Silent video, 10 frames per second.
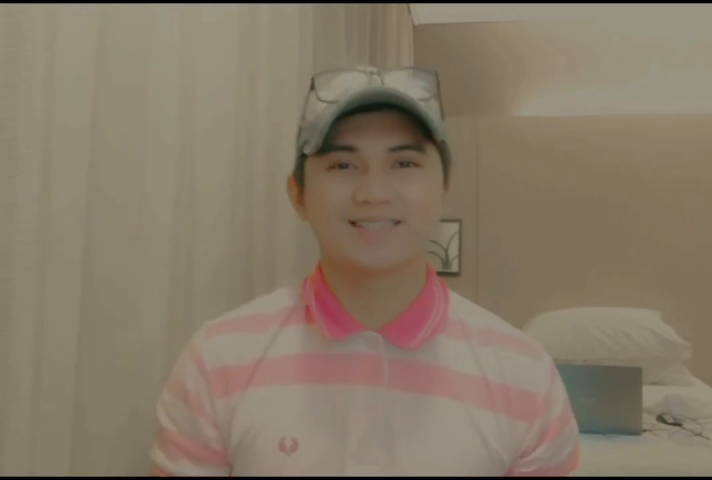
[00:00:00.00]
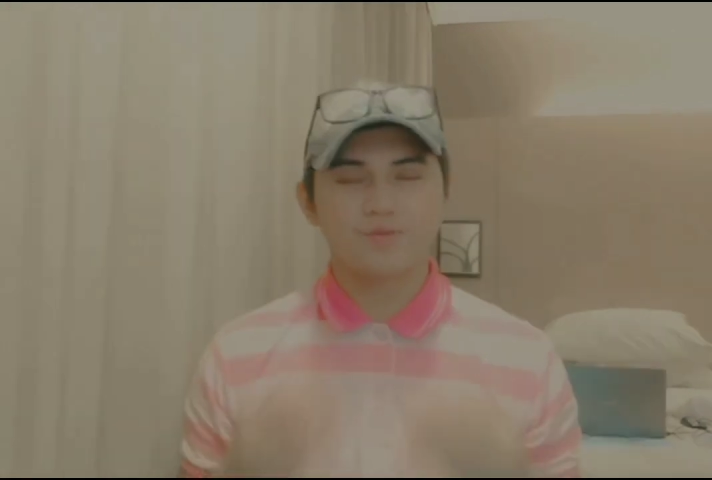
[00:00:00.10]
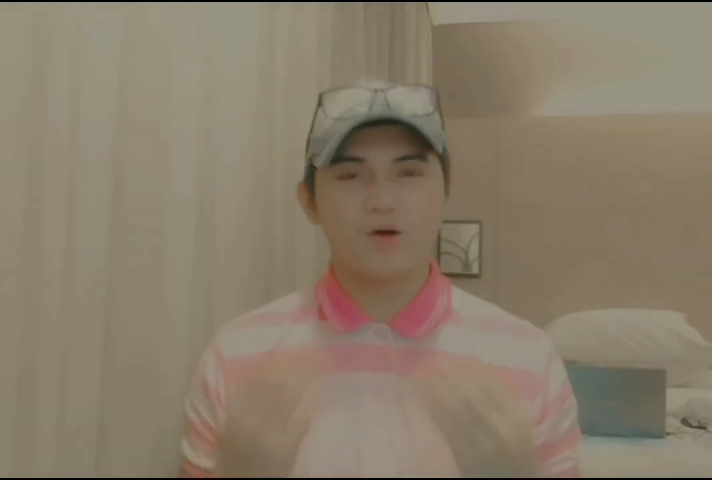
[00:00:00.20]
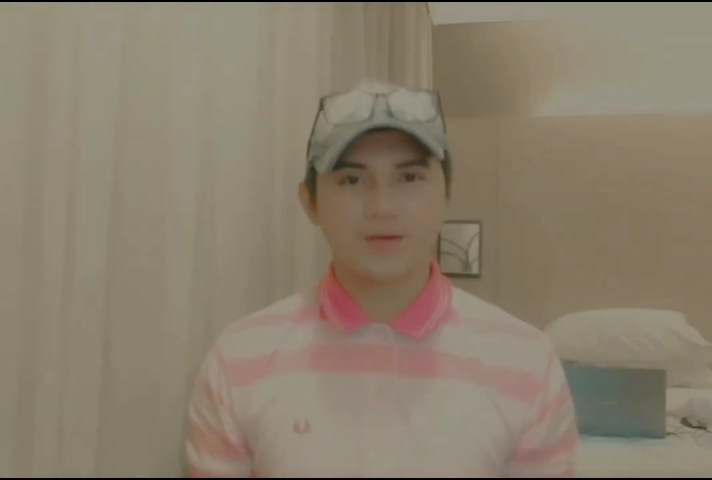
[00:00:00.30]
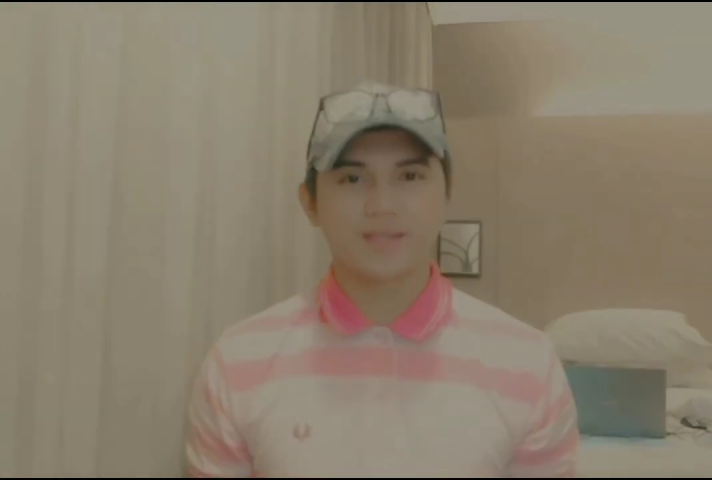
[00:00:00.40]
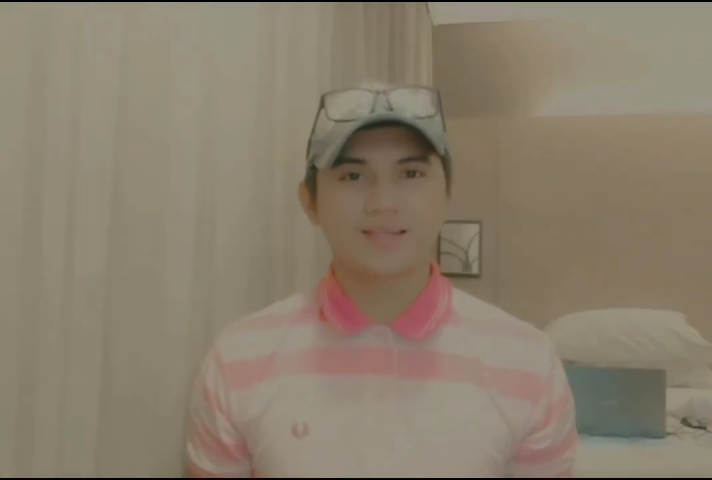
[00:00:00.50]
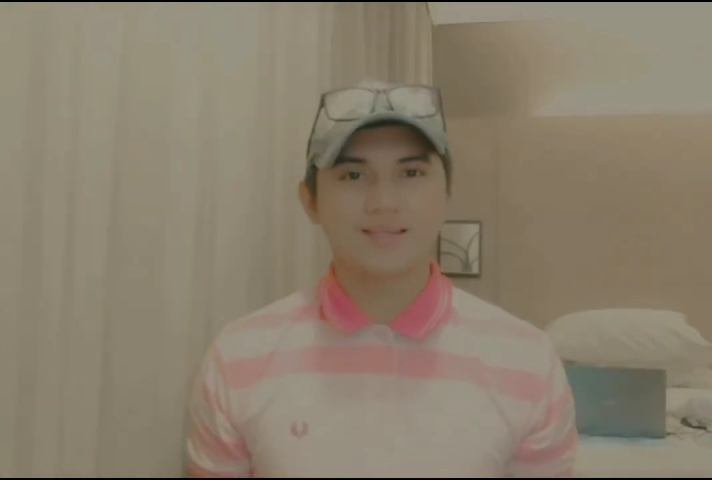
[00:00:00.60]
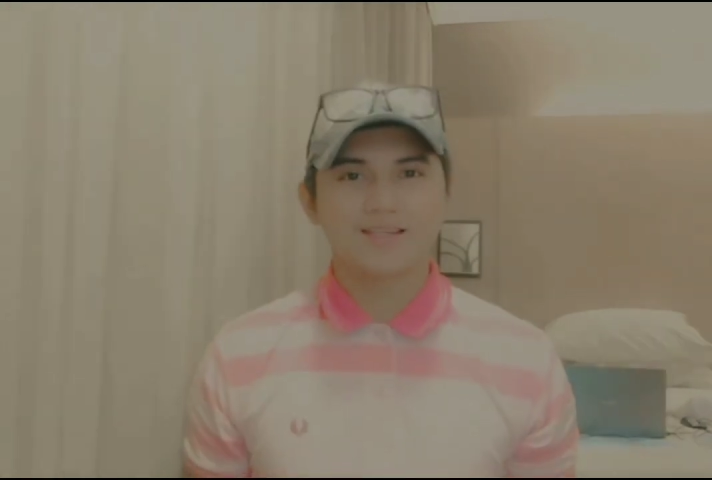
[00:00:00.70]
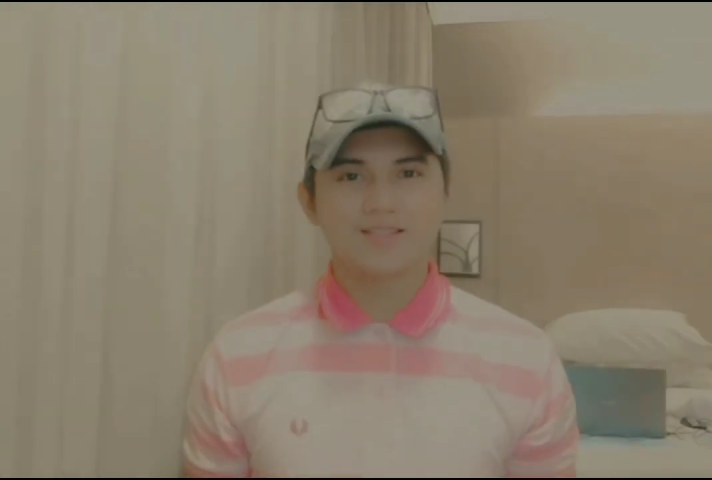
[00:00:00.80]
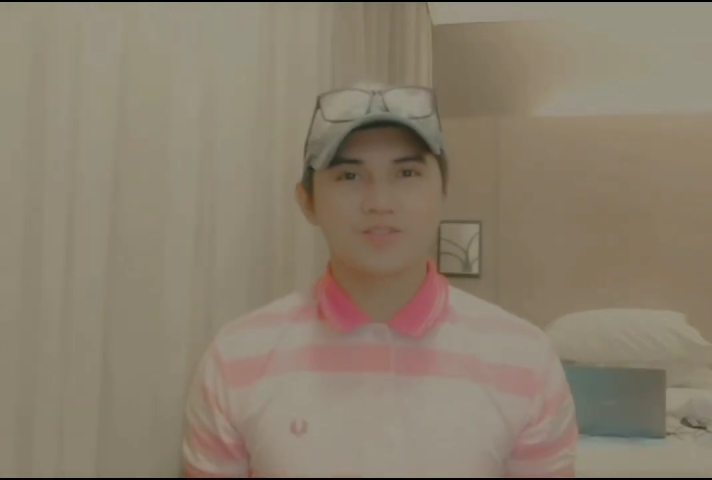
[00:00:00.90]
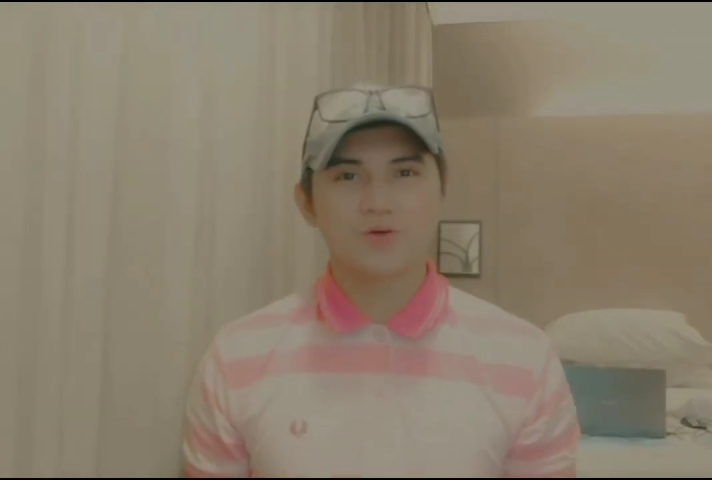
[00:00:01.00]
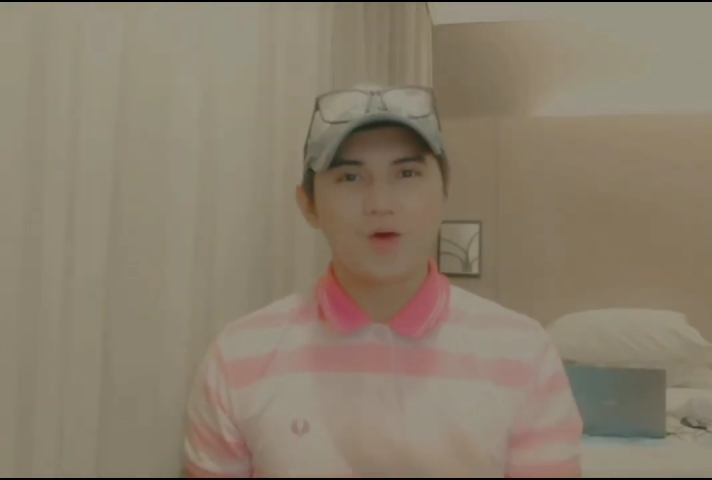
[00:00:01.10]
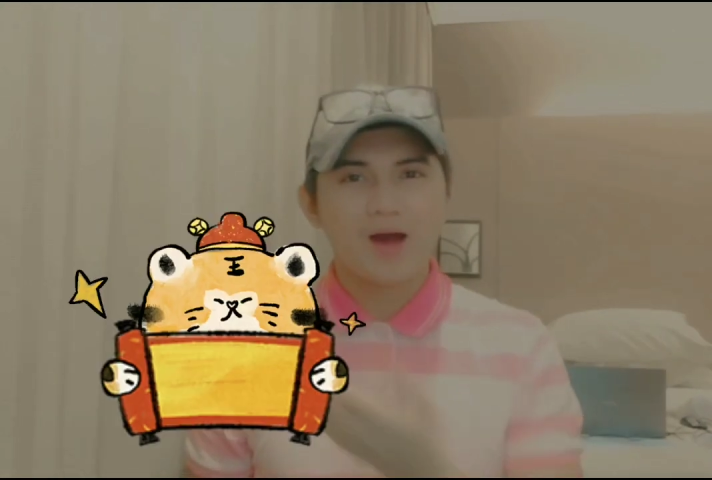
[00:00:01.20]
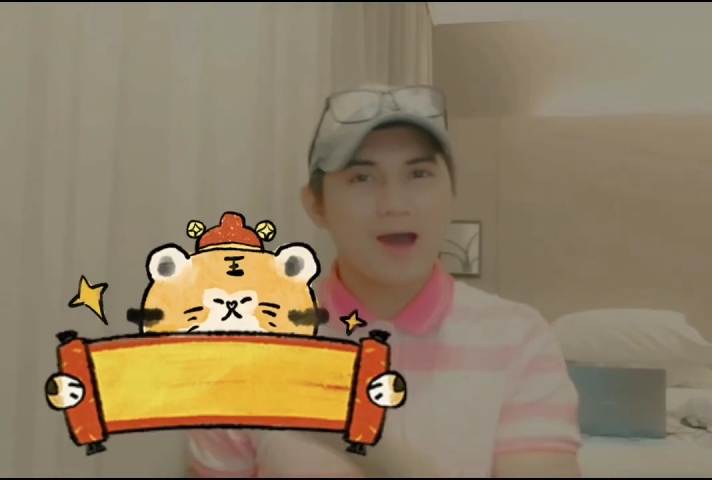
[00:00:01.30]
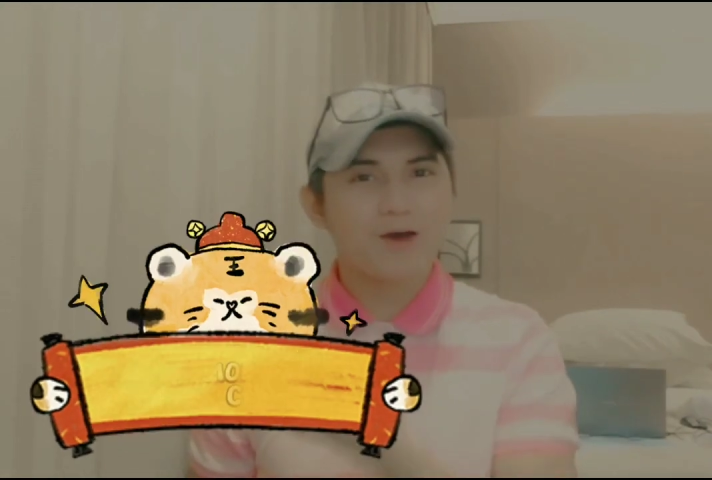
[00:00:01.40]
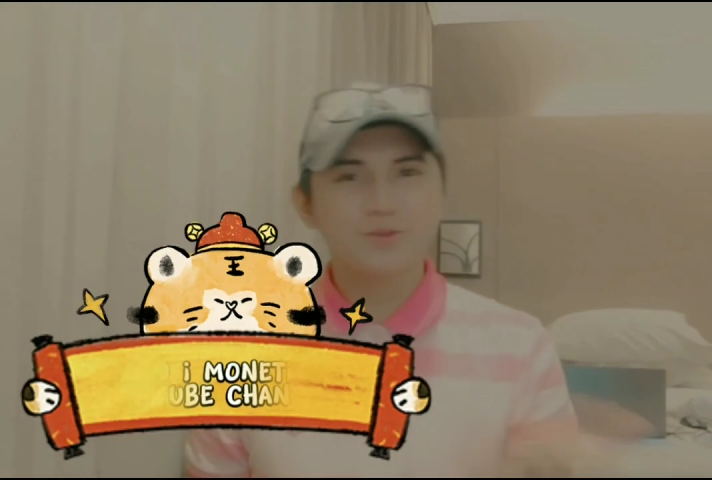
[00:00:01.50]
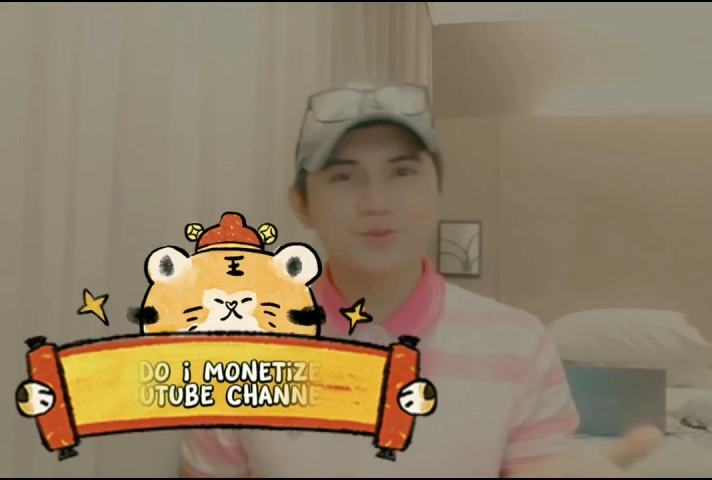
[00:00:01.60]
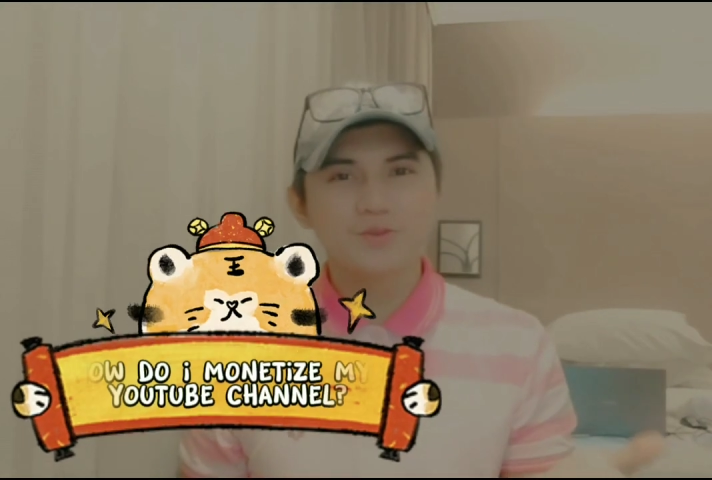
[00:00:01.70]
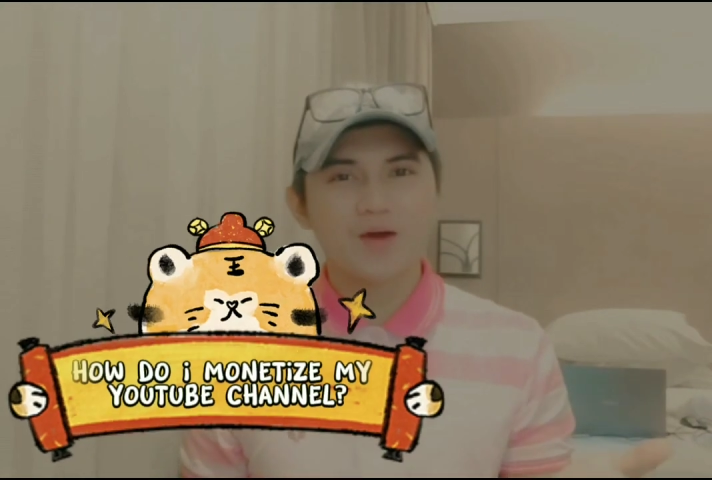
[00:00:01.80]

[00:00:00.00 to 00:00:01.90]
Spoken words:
Okay, so how do